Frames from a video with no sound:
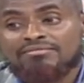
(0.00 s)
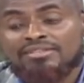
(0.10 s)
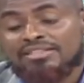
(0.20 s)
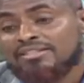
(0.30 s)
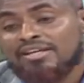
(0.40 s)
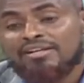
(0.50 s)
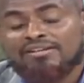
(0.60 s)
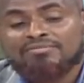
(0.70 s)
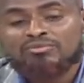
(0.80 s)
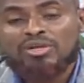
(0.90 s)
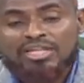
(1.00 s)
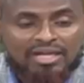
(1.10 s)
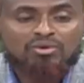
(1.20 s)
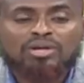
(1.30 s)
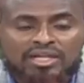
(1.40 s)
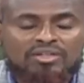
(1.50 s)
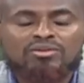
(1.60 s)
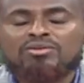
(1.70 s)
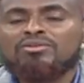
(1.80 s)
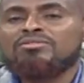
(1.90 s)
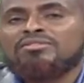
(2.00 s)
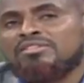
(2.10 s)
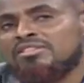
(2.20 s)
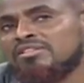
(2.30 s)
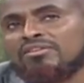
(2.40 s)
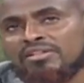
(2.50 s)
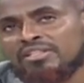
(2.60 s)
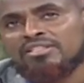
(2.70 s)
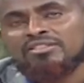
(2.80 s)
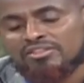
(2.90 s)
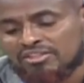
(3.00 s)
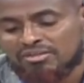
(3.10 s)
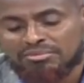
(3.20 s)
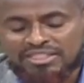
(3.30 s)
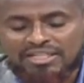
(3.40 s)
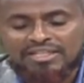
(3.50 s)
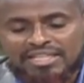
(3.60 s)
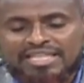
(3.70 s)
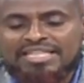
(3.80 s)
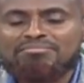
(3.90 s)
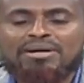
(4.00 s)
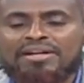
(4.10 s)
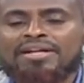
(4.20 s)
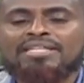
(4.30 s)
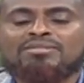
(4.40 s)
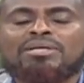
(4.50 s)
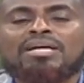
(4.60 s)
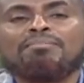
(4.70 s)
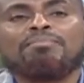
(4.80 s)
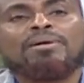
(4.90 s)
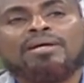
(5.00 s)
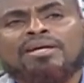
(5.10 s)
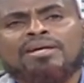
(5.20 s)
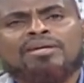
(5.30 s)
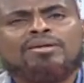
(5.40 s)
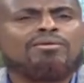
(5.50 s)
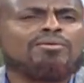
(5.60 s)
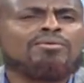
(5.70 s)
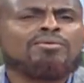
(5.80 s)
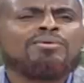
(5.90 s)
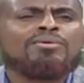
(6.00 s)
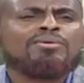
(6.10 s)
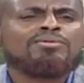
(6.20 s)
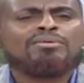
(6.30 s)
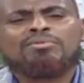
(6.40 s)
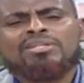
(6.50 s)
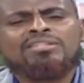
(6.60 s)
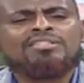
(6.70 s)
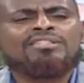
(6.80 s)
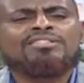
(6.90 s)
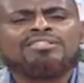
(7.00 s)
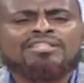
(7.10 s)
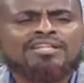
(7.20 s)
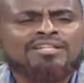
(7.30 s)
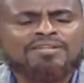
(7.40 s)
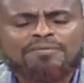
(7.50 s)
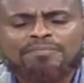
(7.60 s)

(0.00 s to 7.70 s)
They sell. Mtu akianguka kidogo, it is already in social media. Yeah. Githeri man has become, you know, somebody eating his githeri,